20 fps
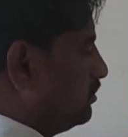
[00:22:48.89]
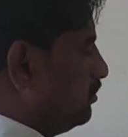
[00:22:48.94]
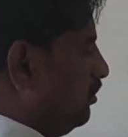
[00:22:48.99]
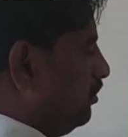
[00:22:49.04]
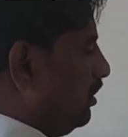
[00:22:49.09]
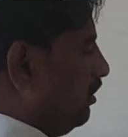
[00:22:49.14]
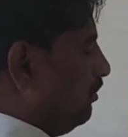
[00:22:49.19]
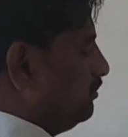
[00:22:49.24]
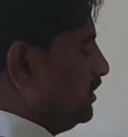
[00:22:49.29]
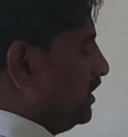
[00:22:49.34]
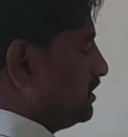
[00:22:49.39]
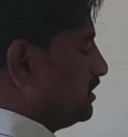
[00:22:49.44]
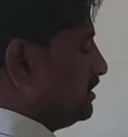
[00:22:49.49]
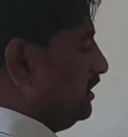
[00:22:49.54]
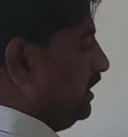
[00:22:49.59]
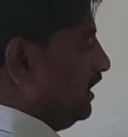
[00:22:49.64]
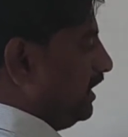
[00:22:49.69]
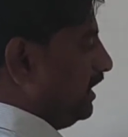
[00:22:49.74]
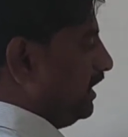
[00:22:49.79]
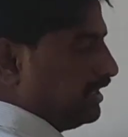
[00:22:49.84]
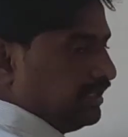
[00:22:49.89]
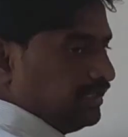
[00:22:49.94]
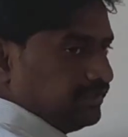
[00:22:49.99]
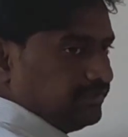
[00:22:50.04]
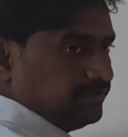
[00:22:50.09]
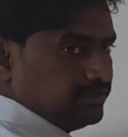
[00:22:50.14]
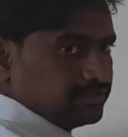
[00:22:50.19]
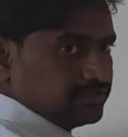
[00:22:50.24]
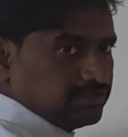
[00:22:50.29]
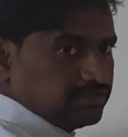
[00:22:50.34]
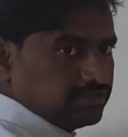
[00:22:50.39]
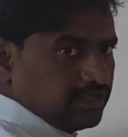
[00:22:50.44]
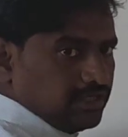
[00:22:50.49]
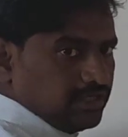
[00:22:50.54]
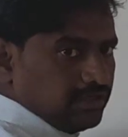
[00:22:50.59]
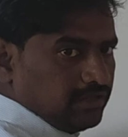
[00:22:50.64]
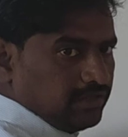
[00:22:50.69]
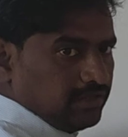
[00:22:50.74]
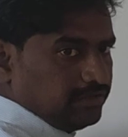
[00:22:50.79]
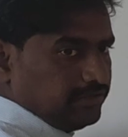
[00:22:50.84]
So now just here
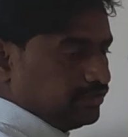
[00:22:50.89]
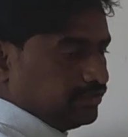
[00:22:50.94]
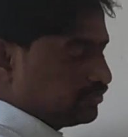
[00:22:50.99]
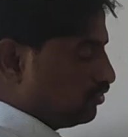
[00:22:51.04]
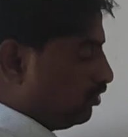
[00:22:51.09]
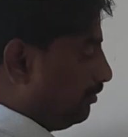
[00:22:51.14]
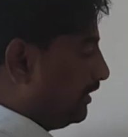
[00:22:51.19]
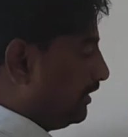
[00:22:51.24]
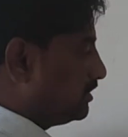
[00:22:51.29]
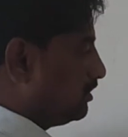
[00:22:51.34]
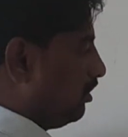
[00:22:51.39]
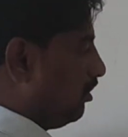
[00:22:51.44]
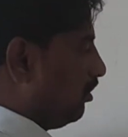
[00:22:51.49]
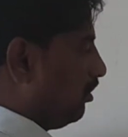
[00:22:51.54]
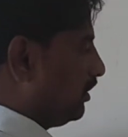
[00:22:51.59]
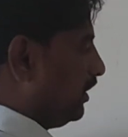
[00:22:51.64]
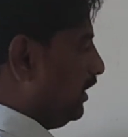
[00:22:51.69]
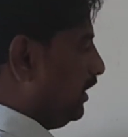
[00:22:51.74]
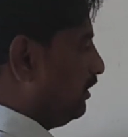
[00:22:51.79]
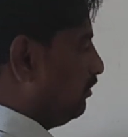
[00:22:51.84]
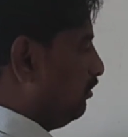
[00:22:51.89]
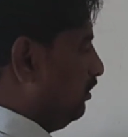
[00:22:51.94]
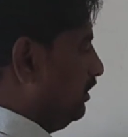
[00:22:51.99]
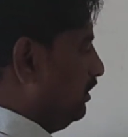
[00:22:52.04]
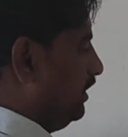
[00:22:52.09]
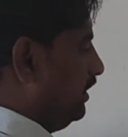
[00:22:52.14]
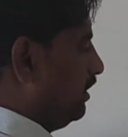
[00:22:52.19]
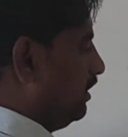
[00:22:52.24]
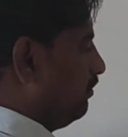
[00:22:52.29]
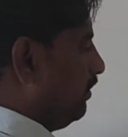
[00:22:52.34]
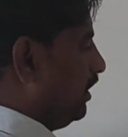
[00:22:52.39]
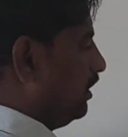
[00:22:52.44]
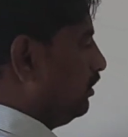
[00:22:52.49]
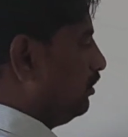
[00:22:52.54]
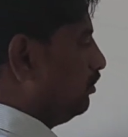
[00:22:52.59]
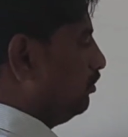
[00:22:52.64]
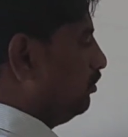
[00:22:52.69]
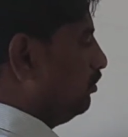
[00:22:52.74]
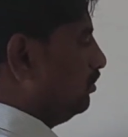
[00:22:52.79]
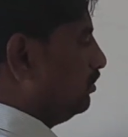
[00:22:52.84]
this obeys the octet rule. Here
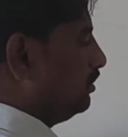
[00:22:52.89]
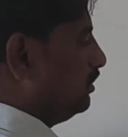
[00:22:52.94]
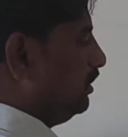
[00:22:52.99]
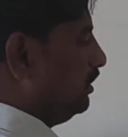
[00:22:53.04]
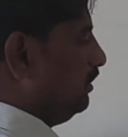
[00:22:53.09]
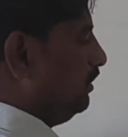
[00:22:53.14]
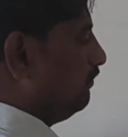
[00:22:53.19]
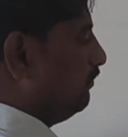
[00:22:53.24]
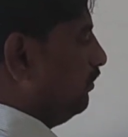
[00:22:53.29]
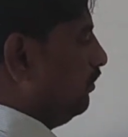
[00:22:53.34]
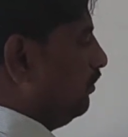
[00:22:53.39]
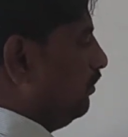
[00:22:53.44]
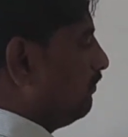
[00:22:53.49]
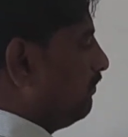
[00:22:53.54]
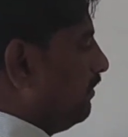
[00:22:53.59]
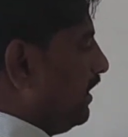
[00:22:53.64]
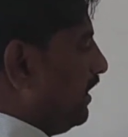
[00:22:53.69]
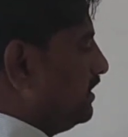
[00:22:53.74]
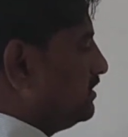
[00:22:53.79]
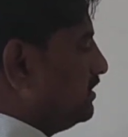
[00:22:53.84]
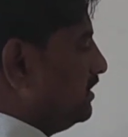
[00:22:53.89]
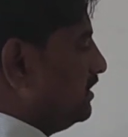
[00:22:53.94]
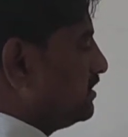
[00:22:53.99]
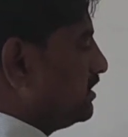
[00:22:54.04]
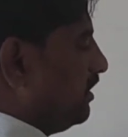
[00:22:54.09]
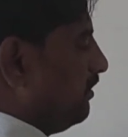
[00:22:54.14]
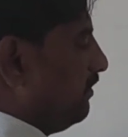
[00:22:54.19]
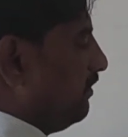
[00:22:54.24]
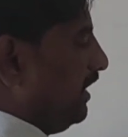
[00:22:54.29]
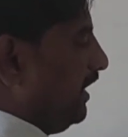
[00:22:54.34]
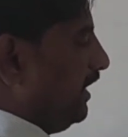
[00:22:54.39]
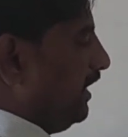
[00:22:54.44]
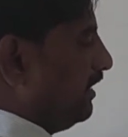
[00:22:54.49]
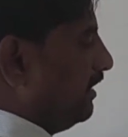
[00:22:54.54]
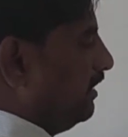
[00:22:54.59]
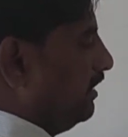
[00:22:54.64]
1, 2, 3, 4, 5, 6, 7, 8.